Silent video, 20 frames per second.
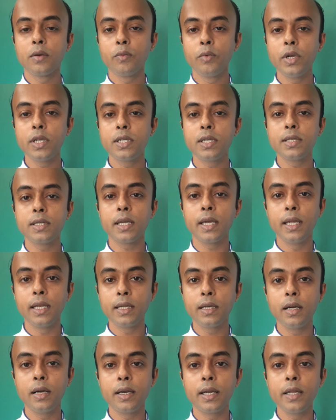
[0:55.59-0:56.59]
which is
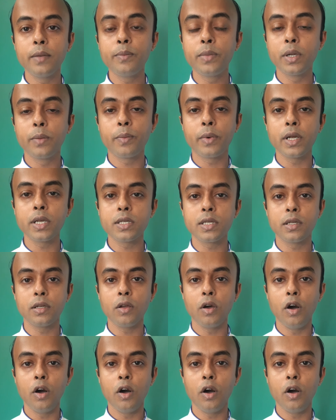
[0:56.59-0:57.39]
incurred in preparation